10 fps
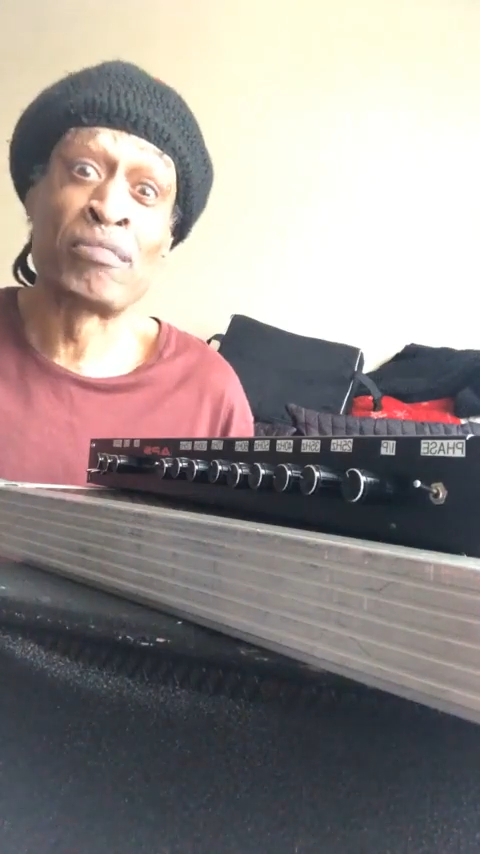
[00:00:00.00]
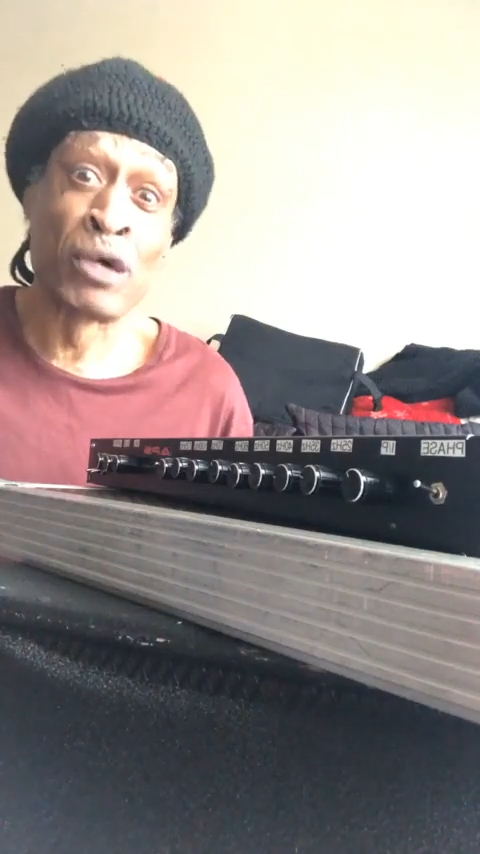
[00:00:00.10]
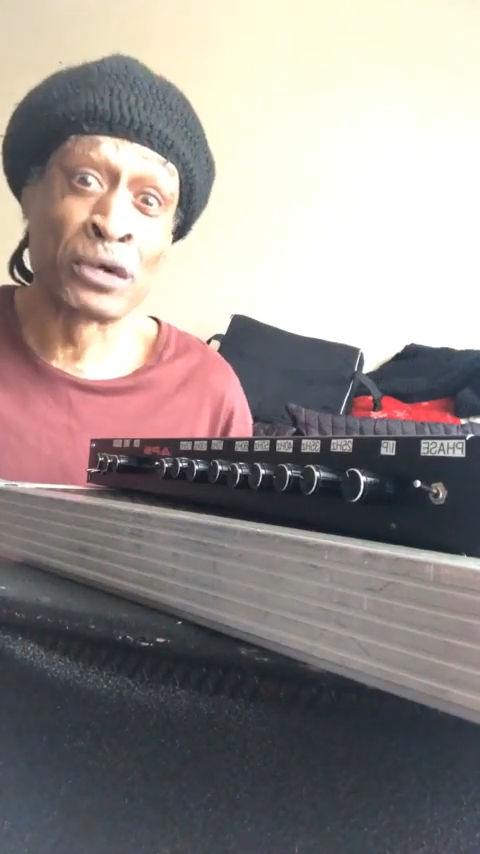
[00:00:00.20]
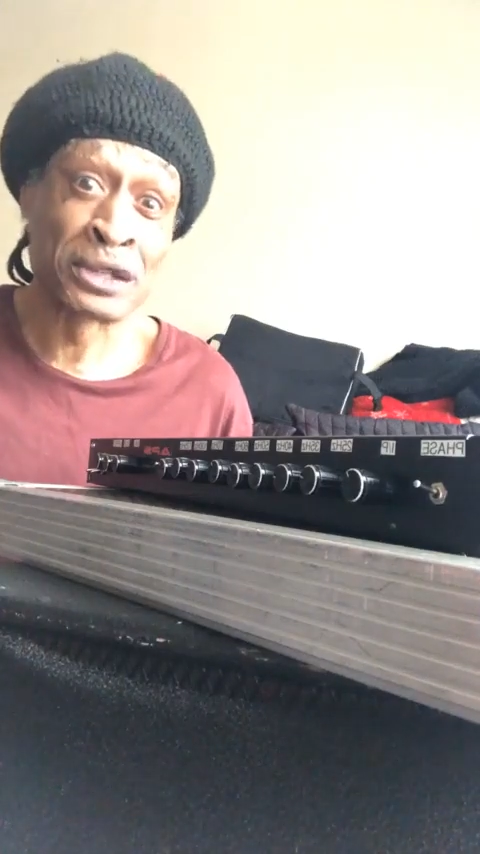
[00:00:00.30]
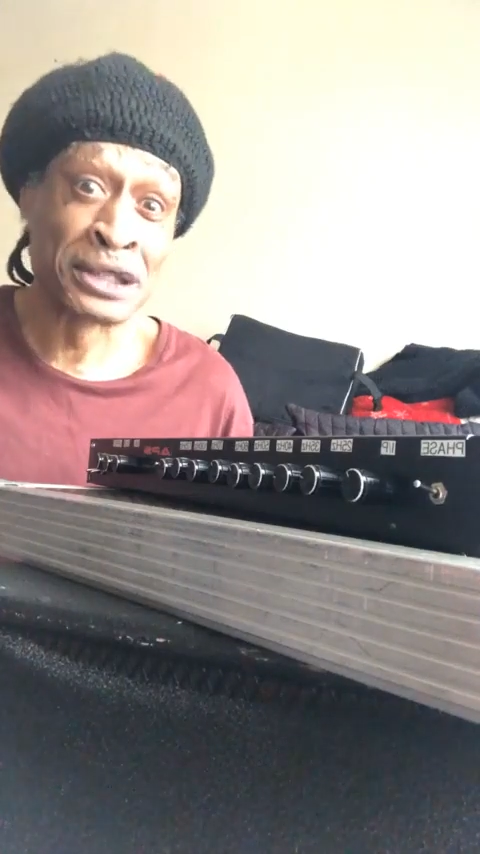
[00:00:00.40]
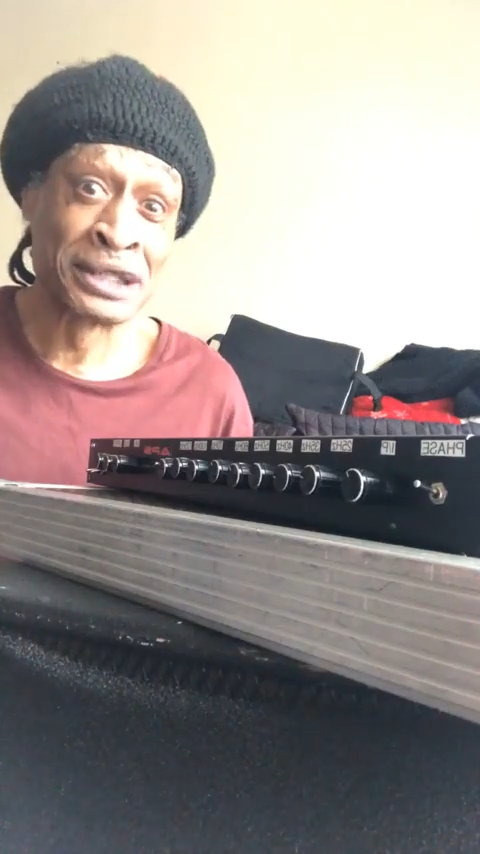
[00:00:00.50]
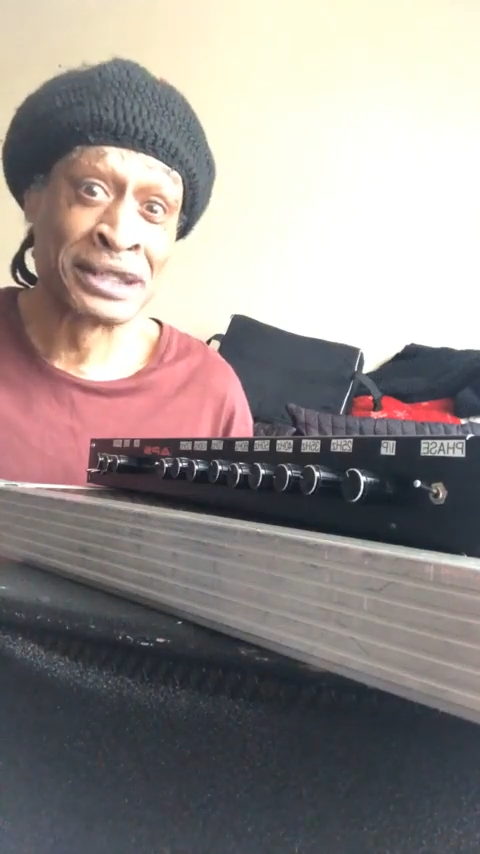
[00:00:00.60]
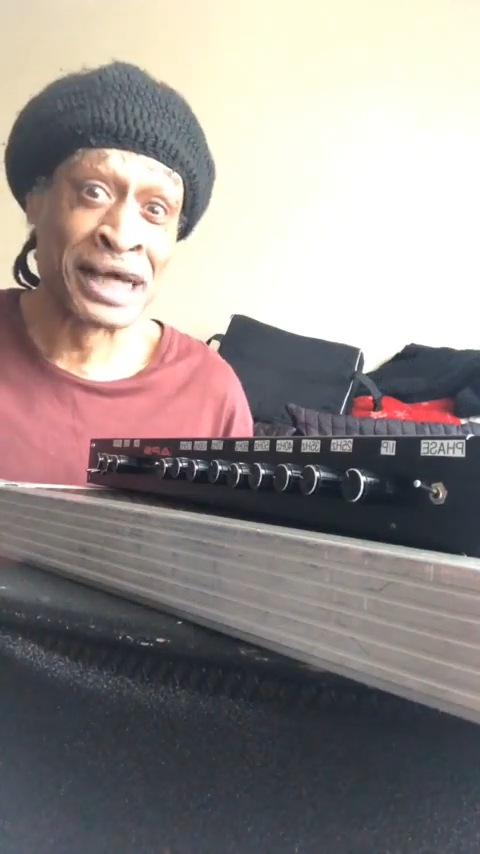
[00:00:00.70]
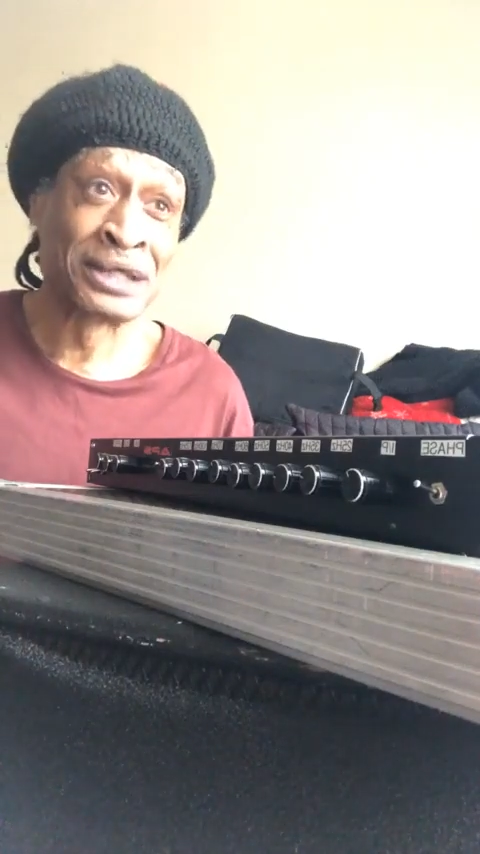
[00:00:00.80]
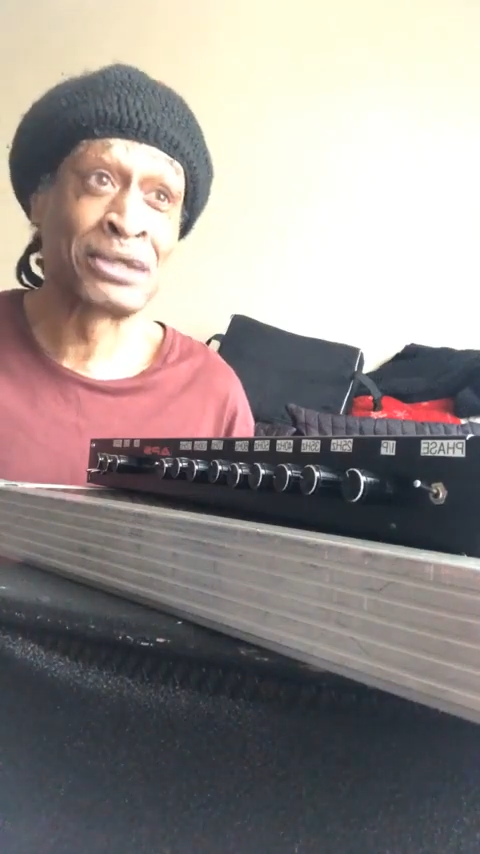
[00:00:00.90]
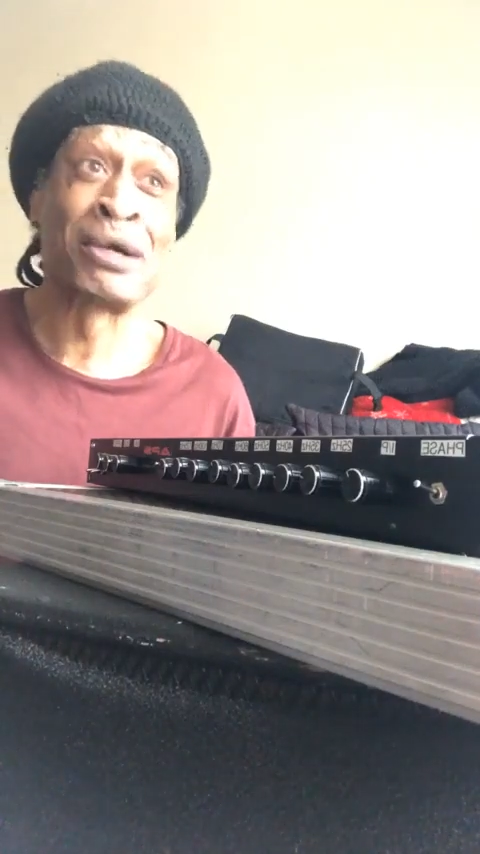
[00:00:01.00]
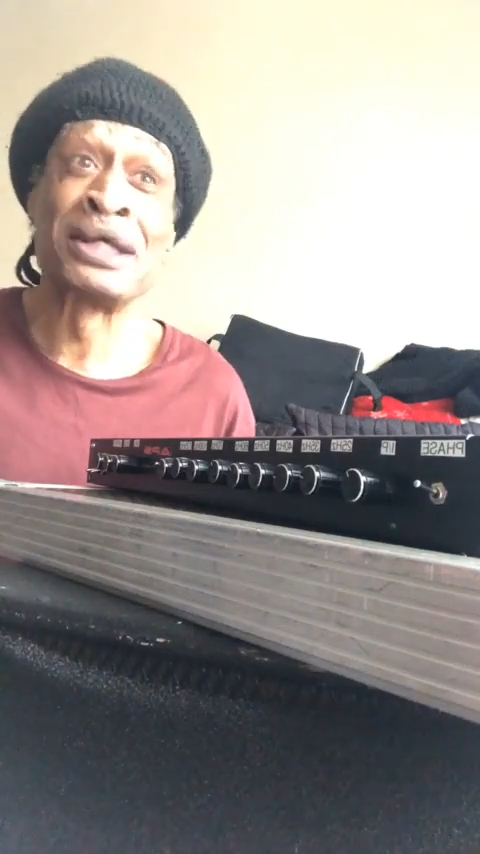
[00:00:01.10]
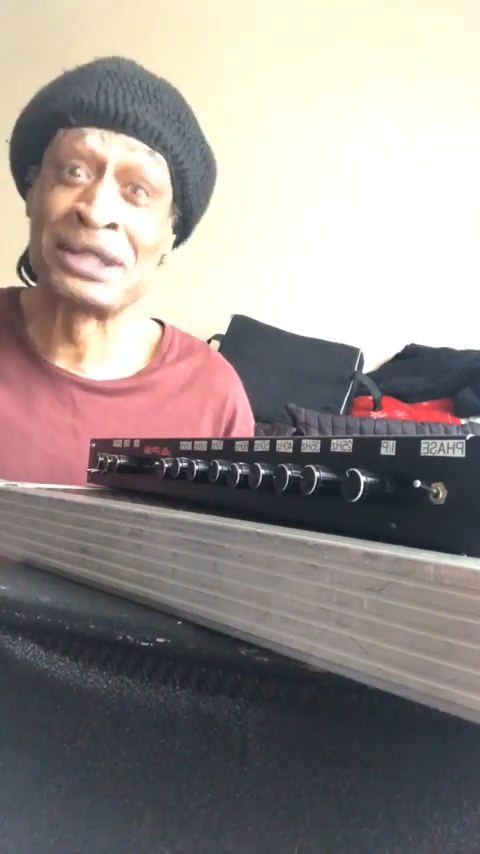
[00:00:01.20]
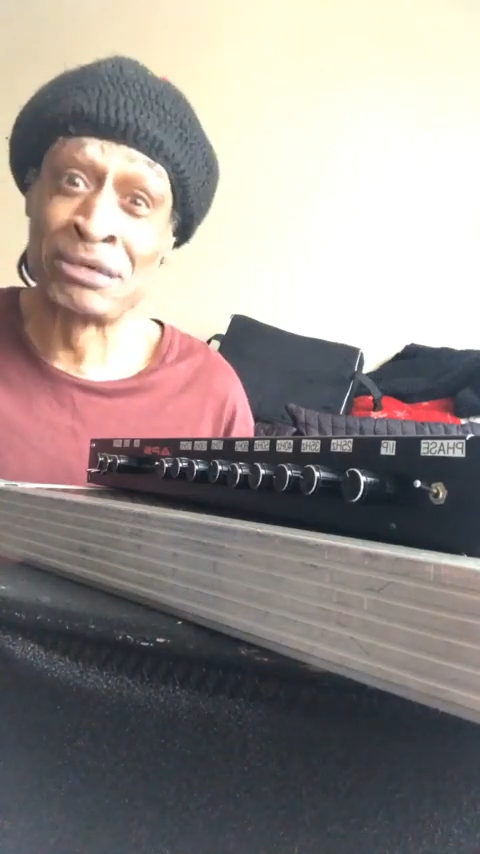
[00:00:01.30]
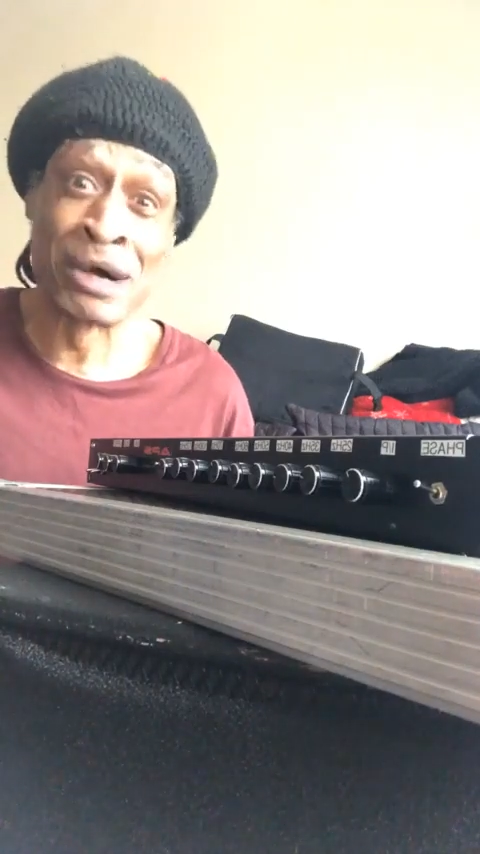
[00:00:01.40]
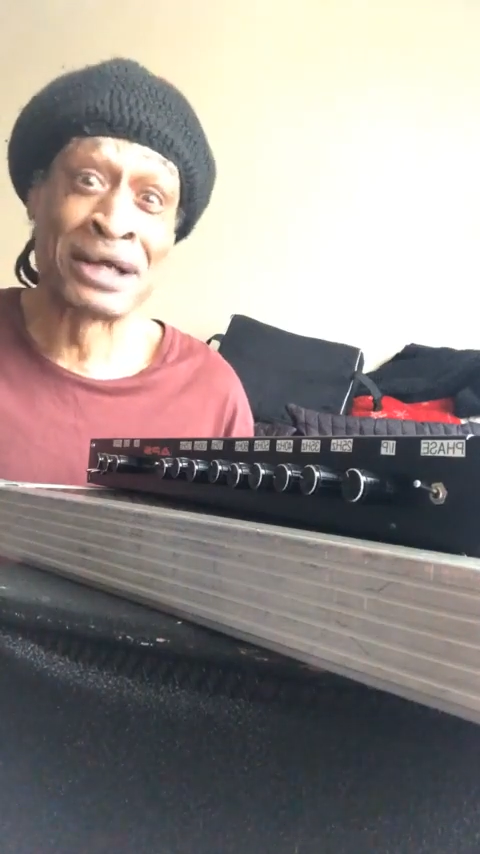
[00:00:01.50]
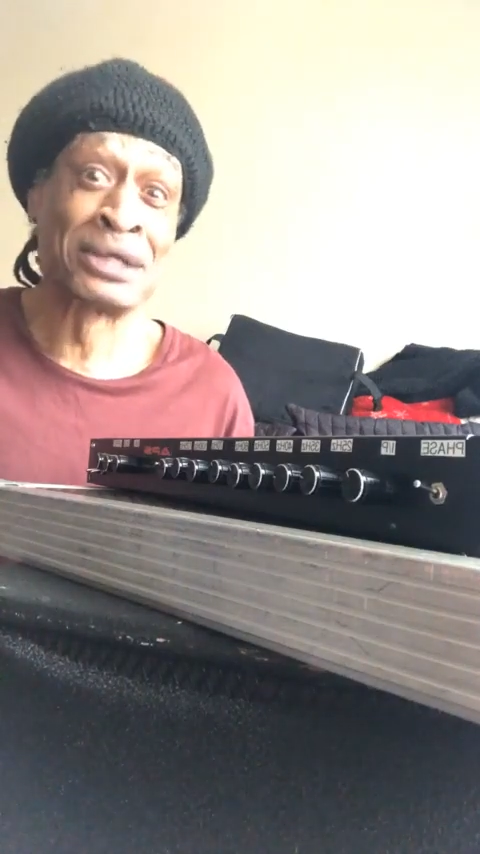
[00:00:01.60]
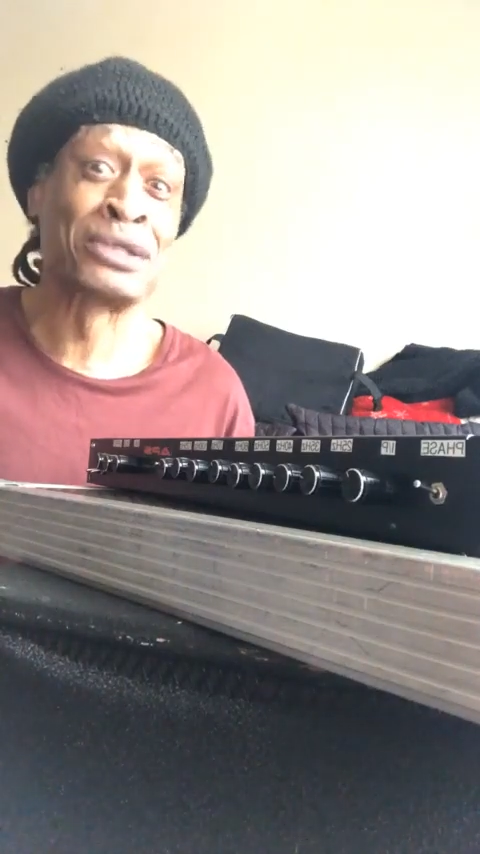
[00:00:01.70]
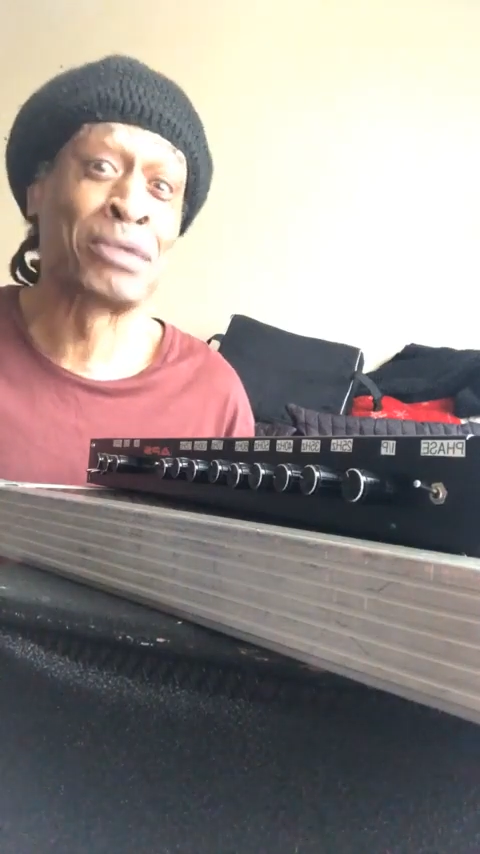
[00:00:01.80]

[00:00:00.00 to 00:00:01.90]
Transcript: boxes and 21 and